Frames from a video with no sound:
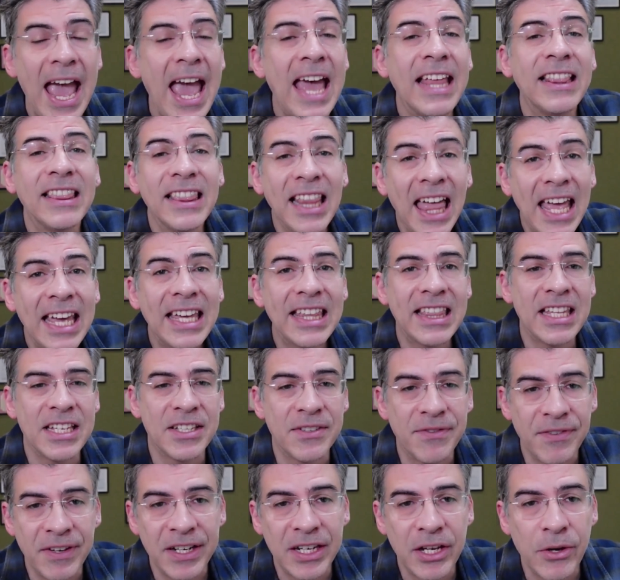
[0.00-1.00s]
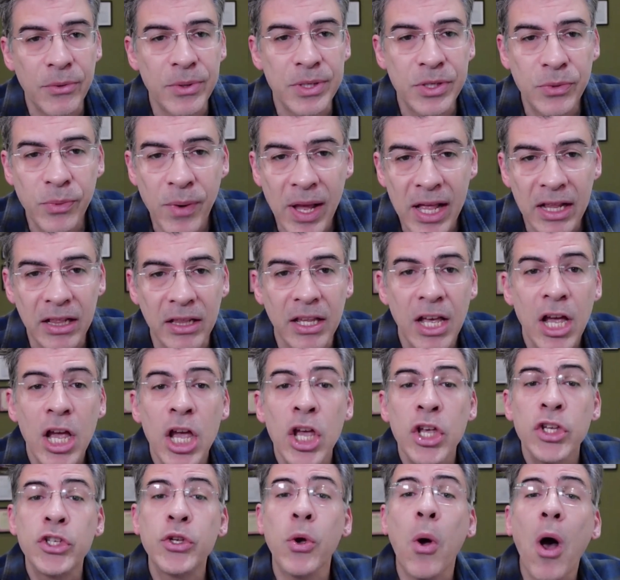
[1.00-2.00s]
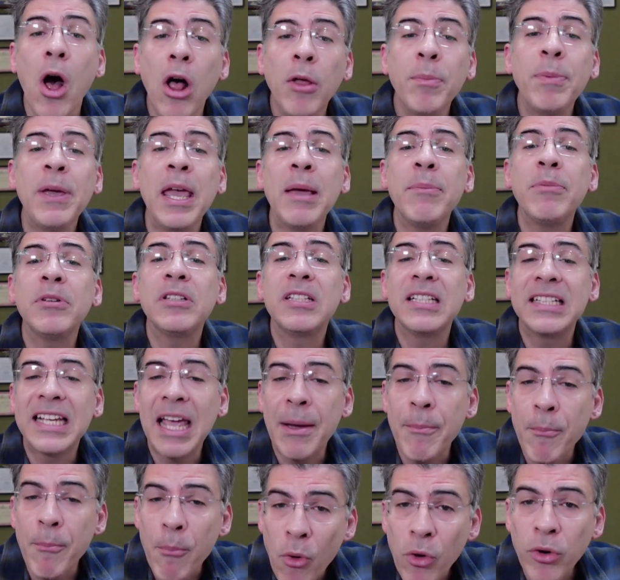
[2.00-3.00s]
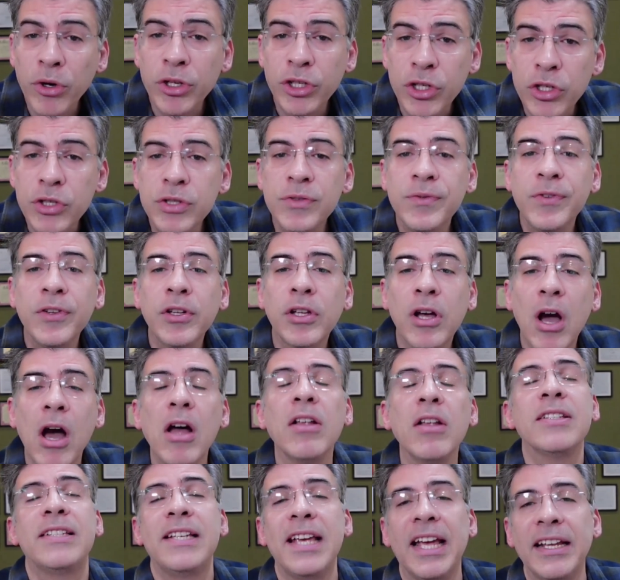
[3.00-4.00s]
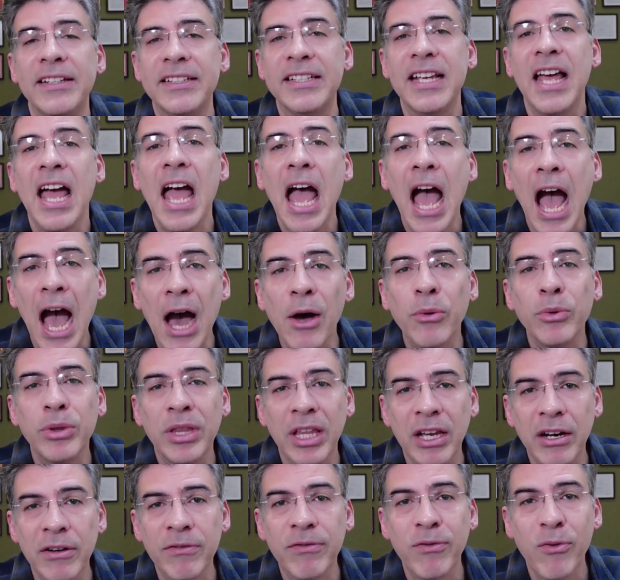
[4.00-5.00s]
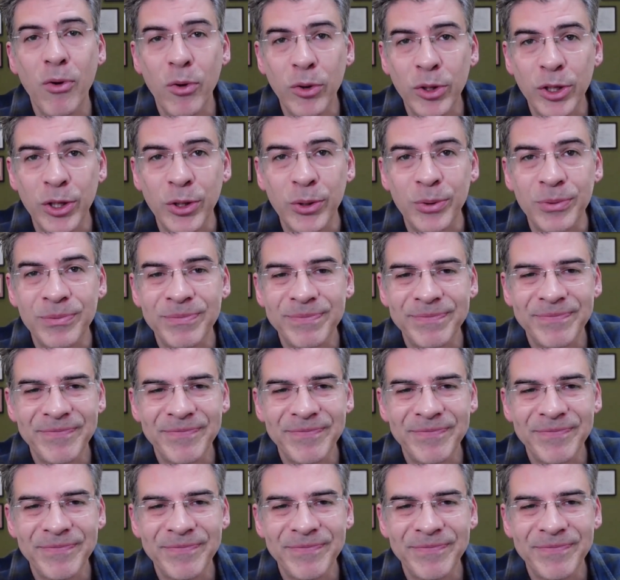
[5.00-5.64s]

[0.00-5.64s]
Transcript: and like this video as well, so I'll be able to get more useful content out there for you.